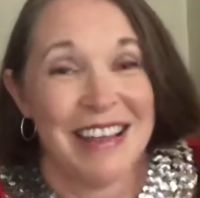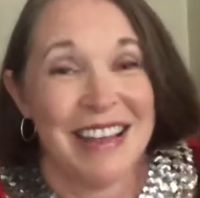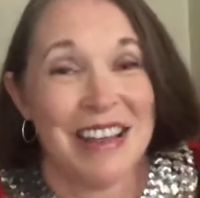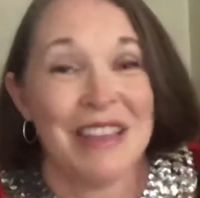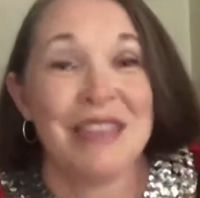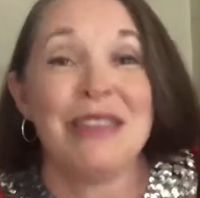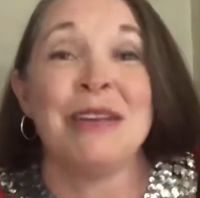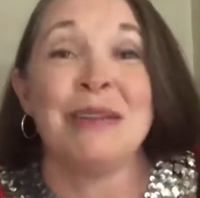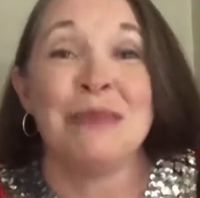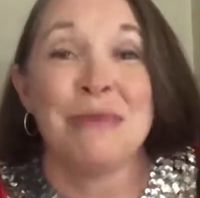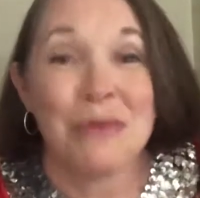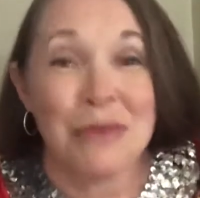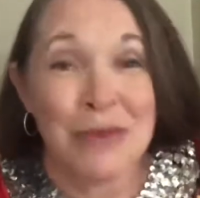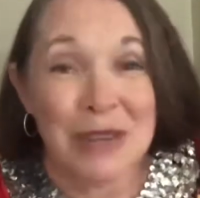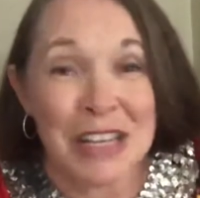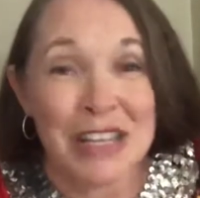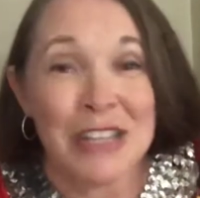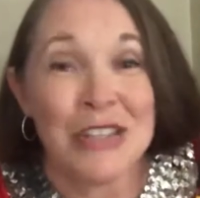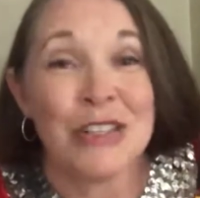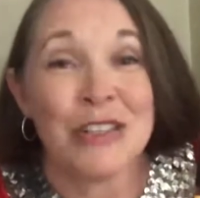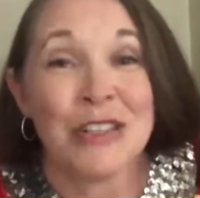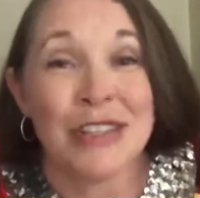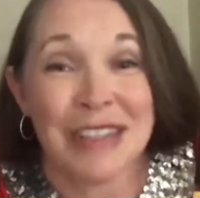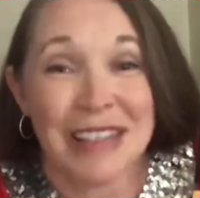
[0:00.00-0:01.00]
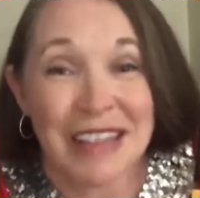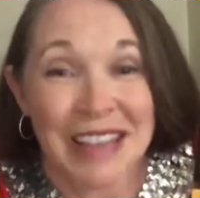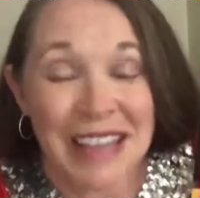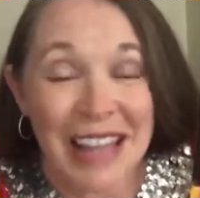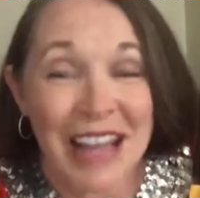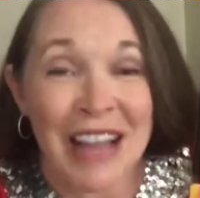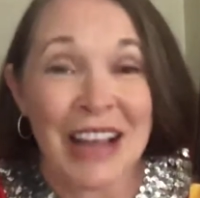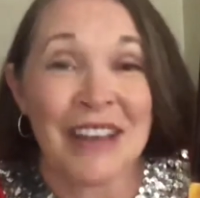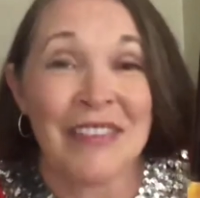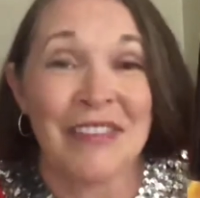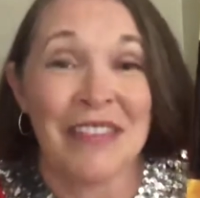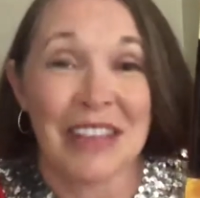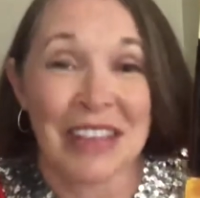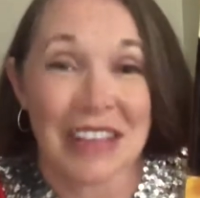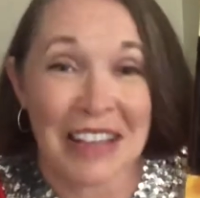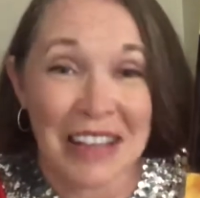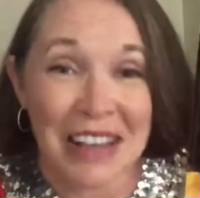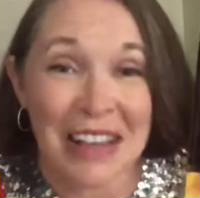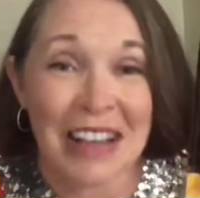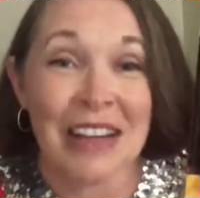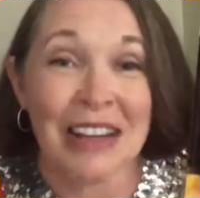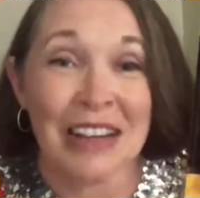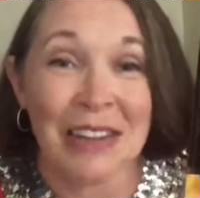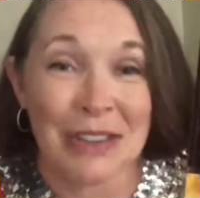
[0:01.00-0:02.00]
then we should love the
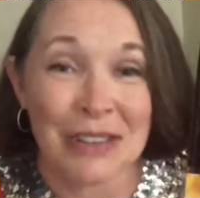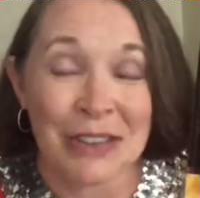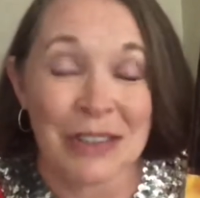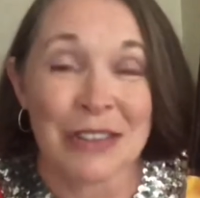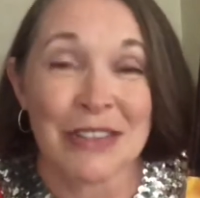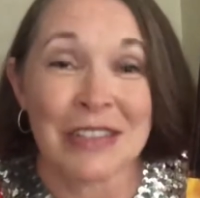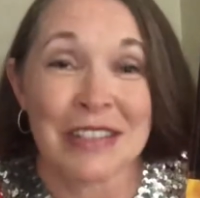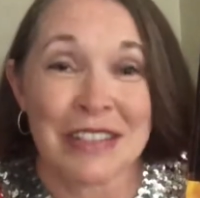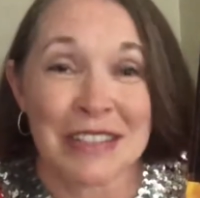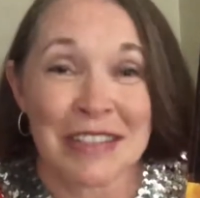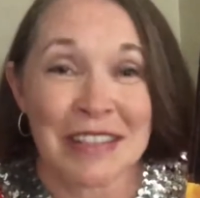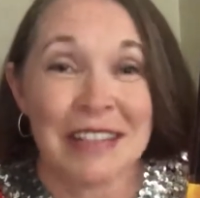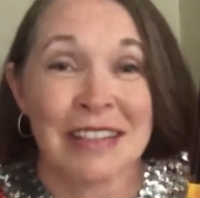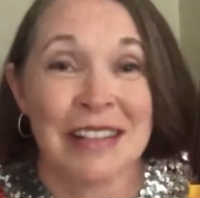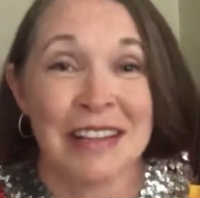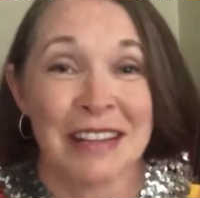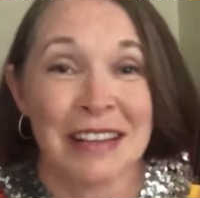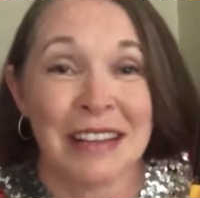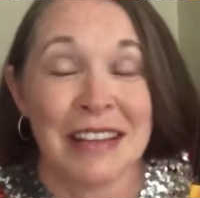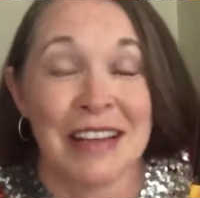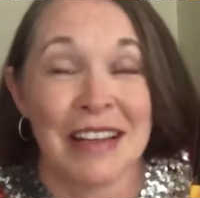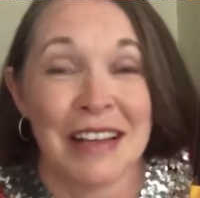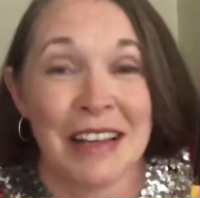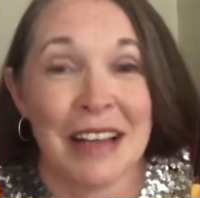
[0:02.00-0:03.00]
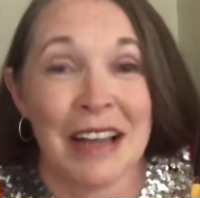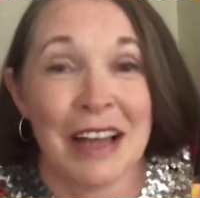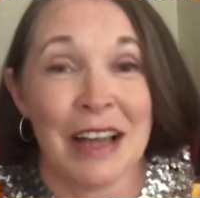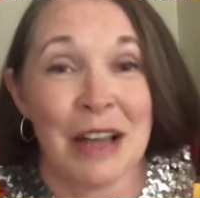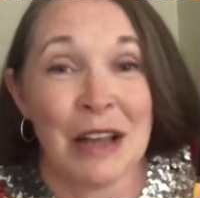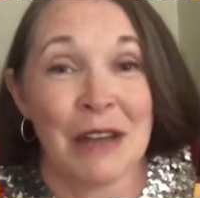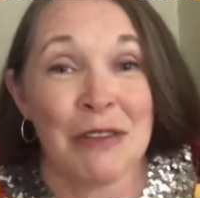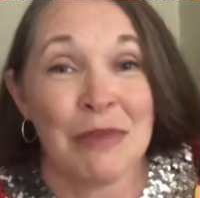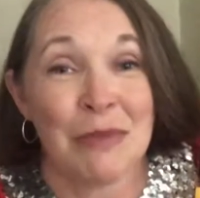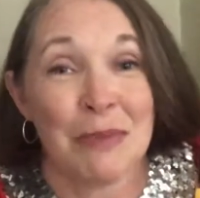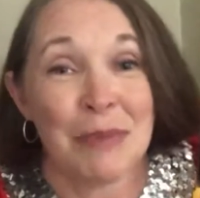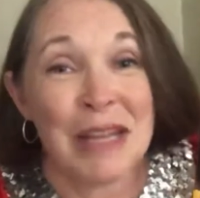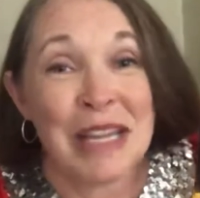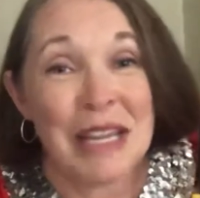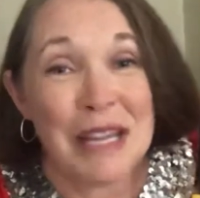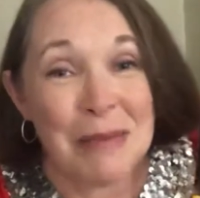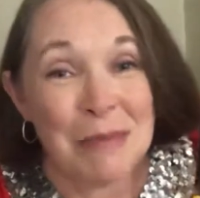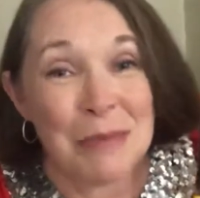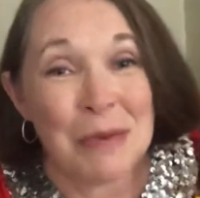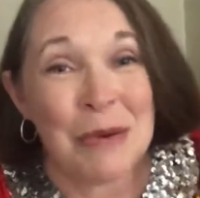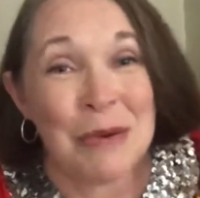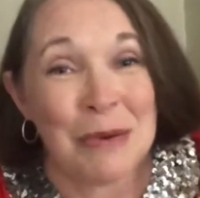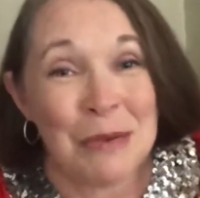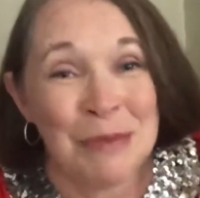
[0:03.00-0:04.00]
colors of
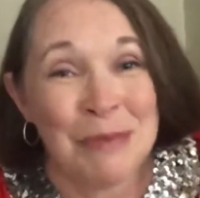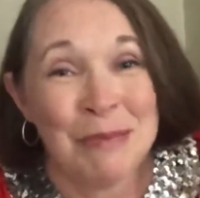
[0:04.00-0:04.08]
people.